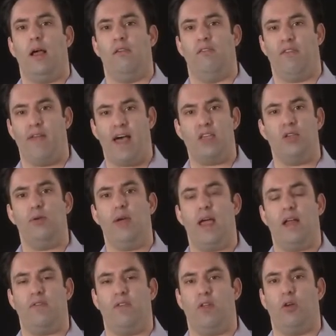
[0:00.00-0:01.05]
value
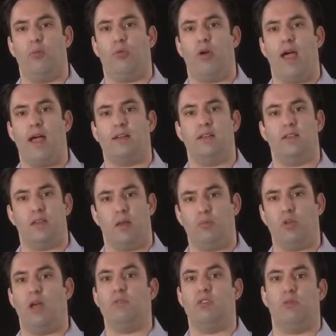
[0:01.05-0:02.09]
add for your practice,
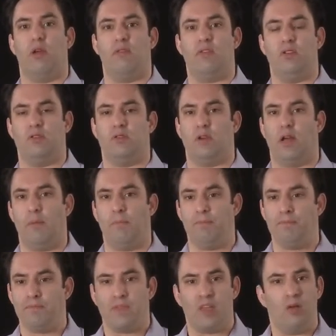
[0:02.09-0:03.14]
sometimes a revenue stream.
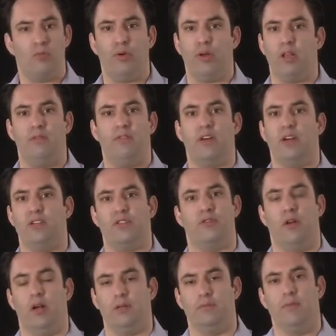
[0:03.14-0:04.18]
Really very
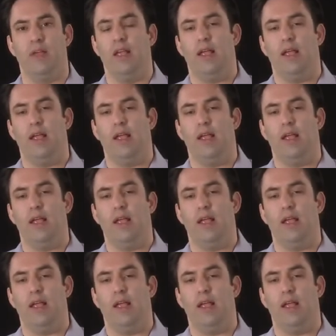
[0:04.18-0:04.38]
strong.